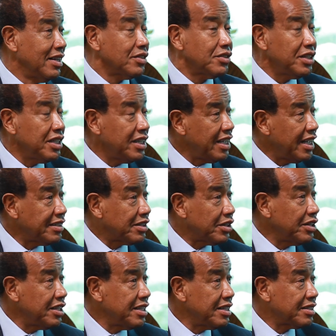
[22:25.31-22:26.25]

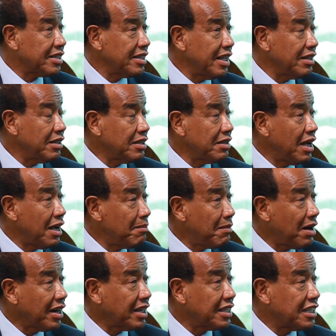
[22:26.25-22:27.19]
Today's
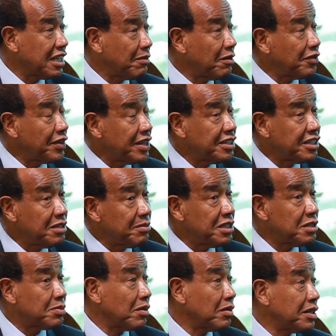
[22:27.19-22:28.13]
market cap of NCB
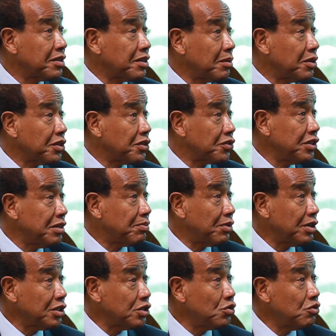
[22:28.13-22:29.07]
is probably about
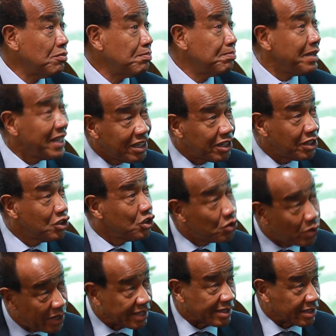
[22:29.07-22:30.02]
$3.2 billion
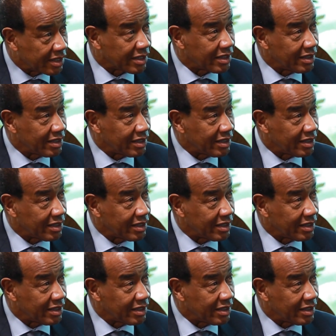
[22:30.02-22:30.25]
US.